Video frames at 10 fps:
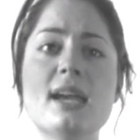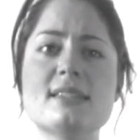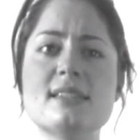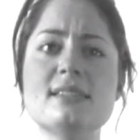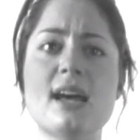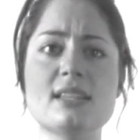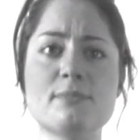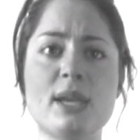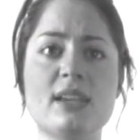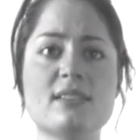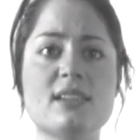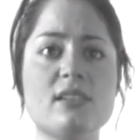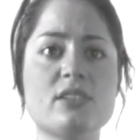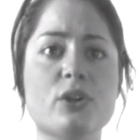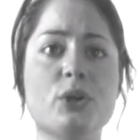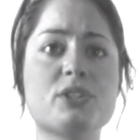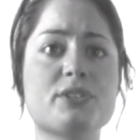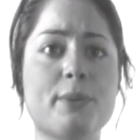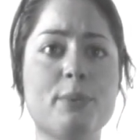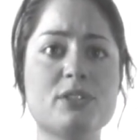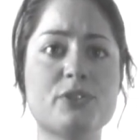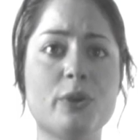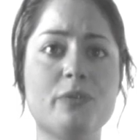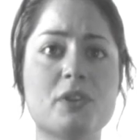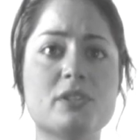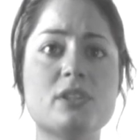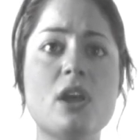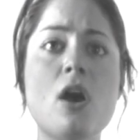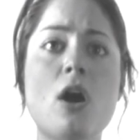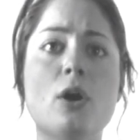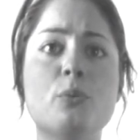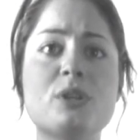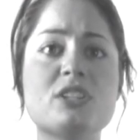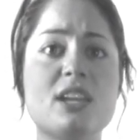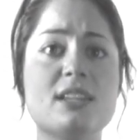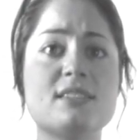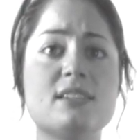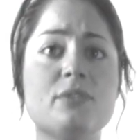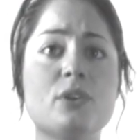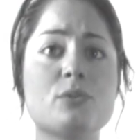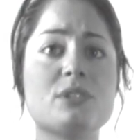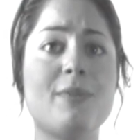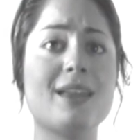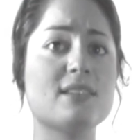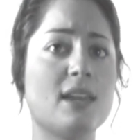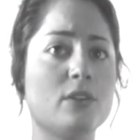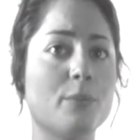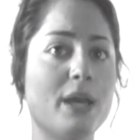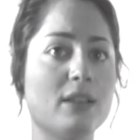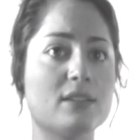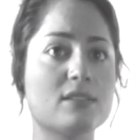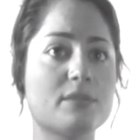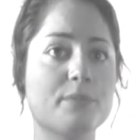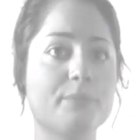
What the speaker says: Is the task being conducted on a sloping surface on which it's difficult to maintain your balance?